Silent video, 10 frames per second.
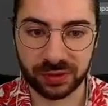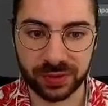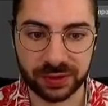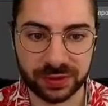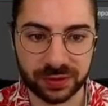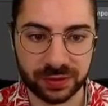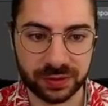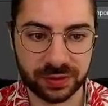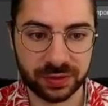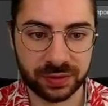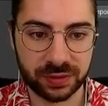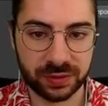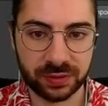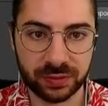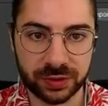we could do,
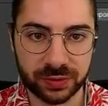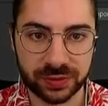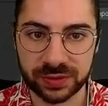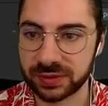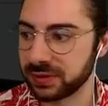which was